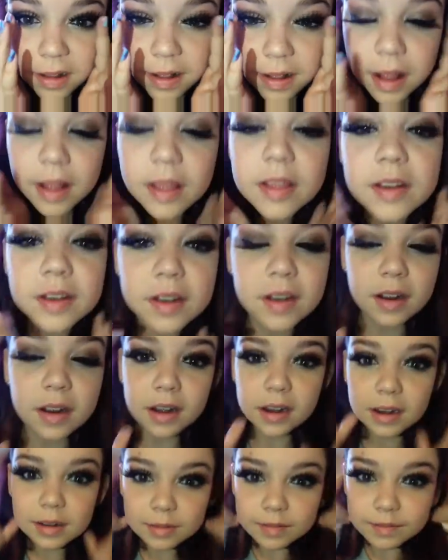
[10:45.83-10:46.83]
And then they're on.
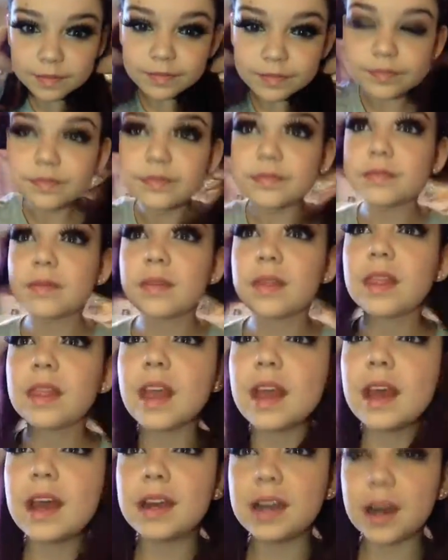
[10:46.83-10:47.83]

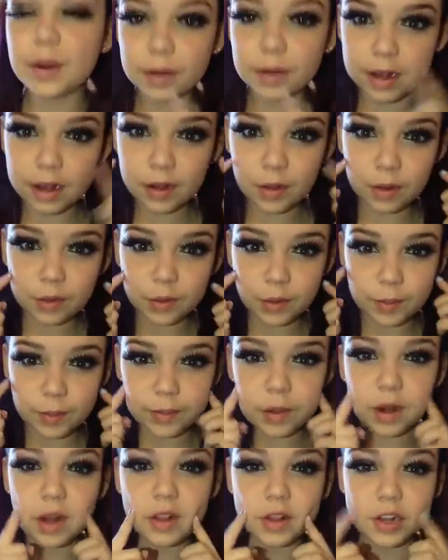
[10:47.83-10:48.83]
And now we're gonna go into a
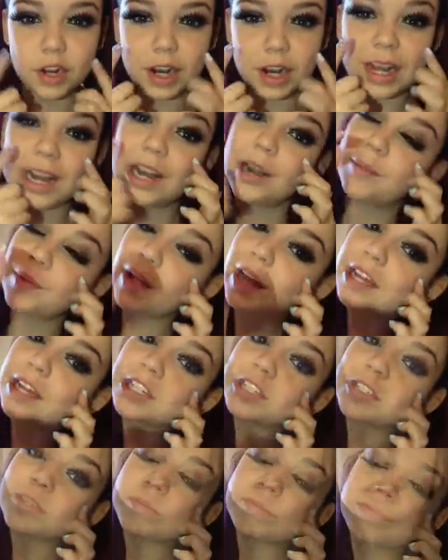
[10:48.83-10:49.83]
bronzer and a
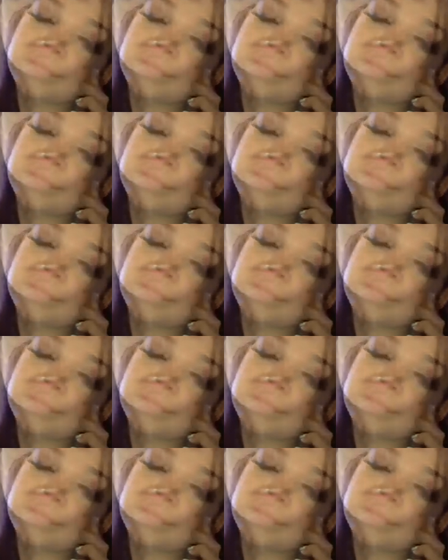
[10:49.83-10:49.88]
blush.